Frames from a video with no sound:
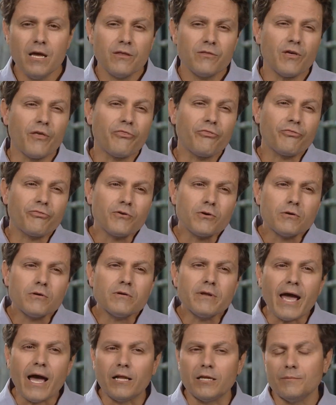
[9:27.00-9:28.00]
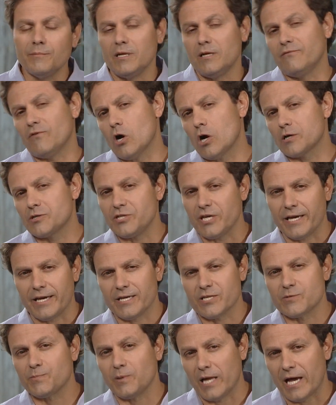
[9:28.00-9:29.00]
The third element of
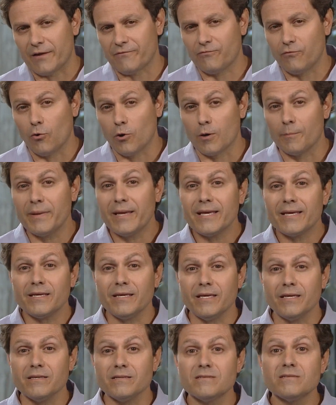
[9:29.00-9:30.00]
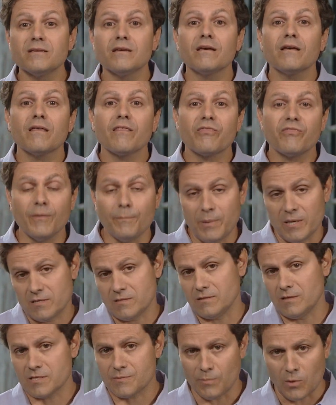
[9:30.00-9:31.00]
ArcGIS platform is the
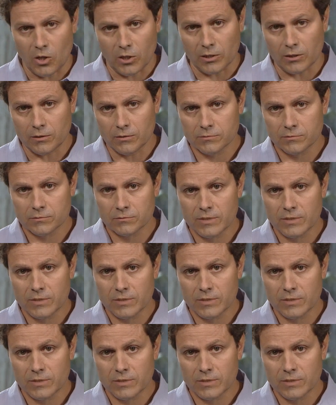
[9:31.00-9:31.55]
business model.